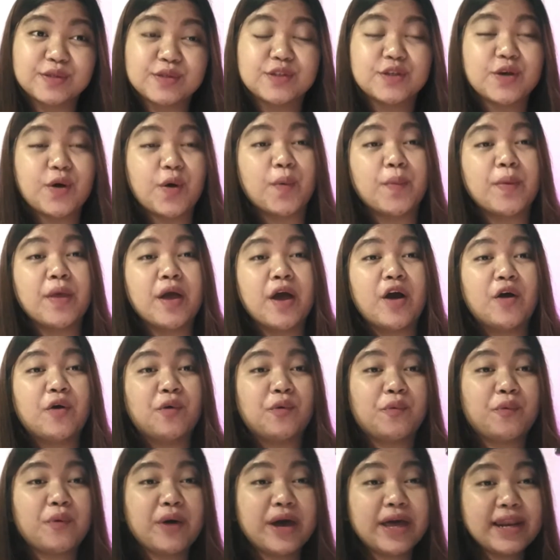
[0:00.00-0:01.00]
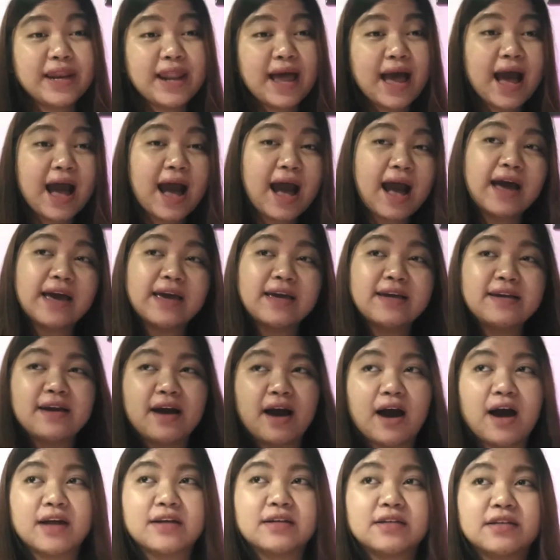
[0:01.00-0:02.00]
So when I
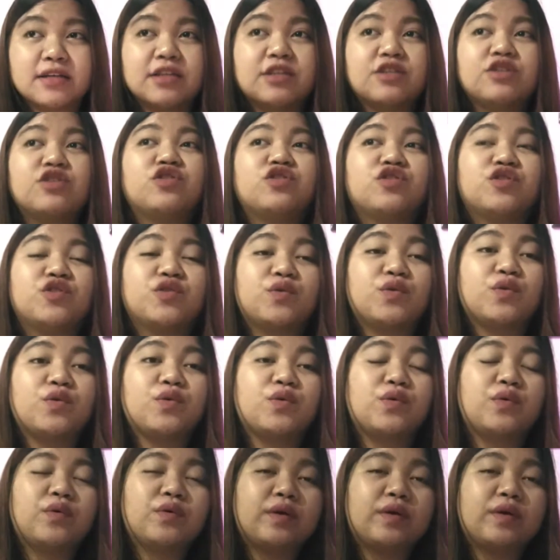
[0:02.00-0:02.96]
got into